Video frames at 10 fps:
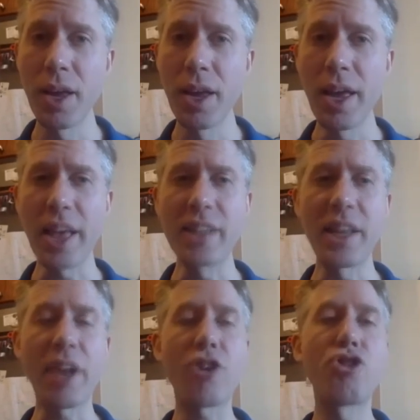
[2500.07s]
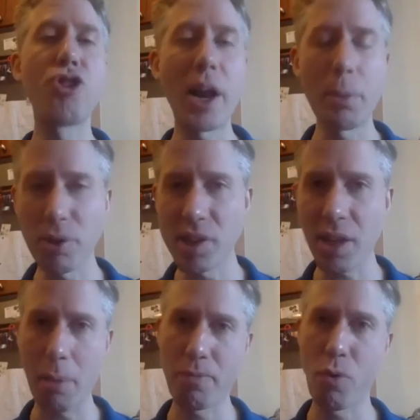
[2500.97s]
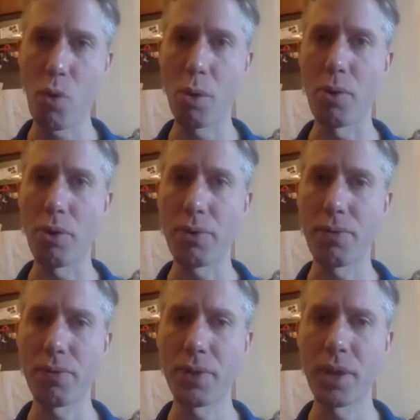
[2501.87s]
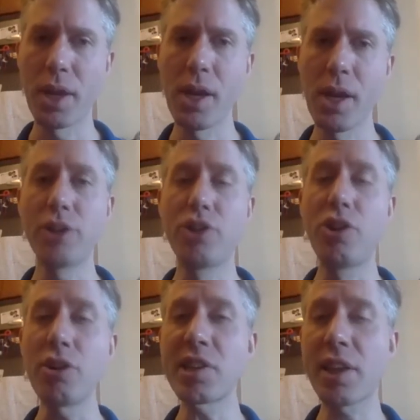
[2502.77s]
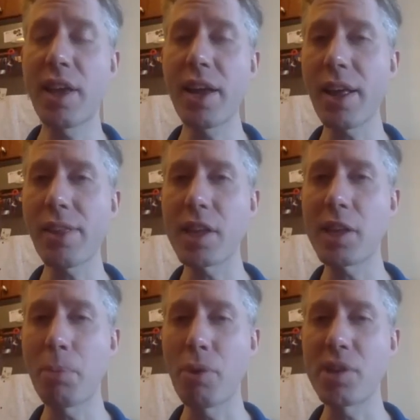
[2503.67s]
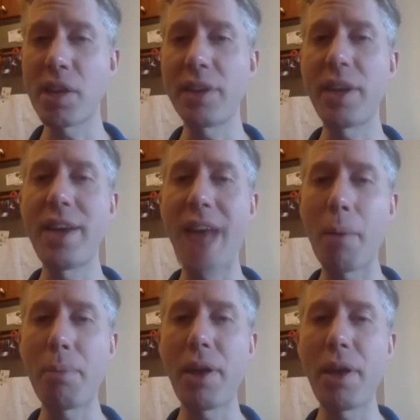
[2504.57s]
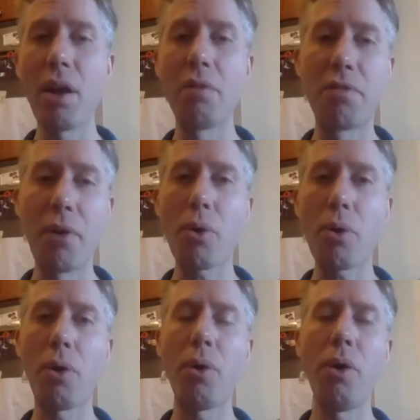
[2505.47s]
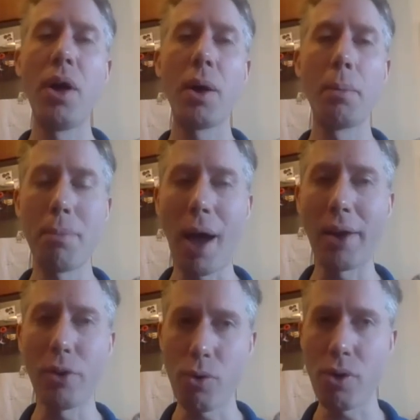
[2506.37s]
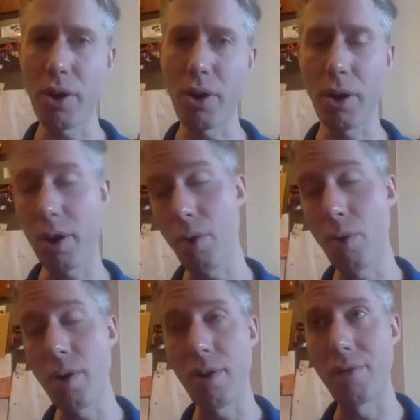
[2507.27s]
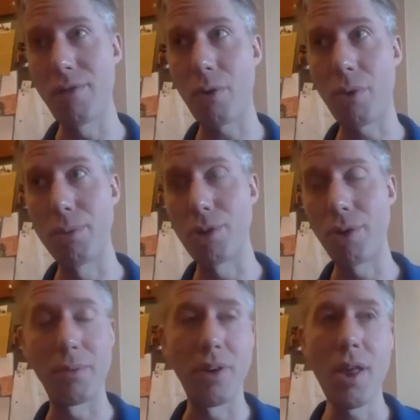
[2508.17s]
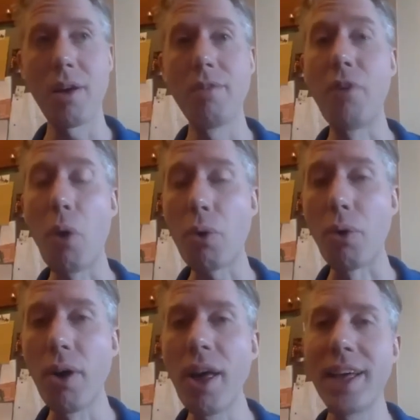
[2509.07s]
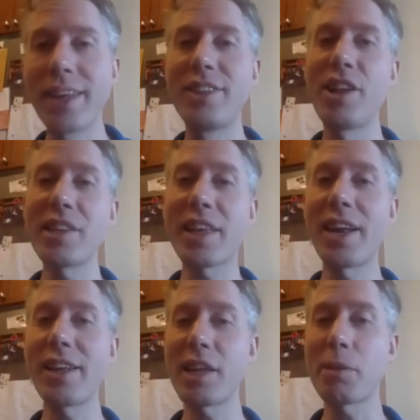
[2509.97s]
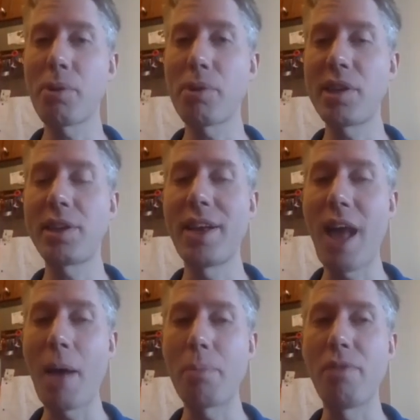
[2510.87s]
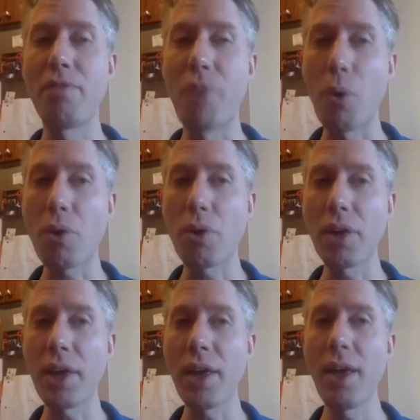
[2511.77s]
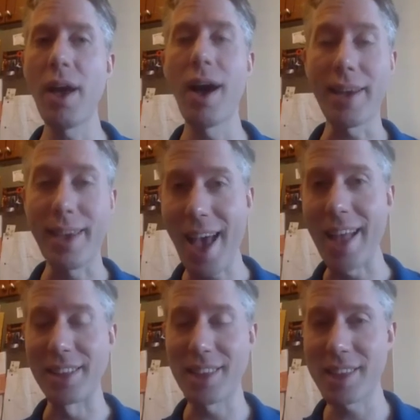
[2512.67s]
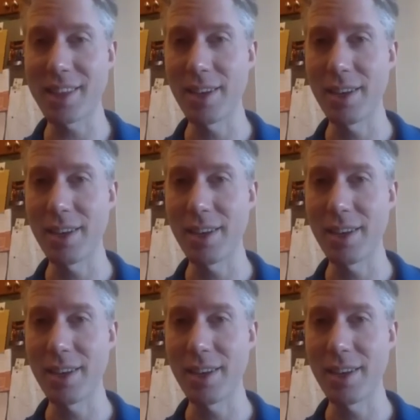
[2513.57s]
is an incredible step forward. Just getting this person to not be a vocal minority or a vocal, just getting this person to not be vocally against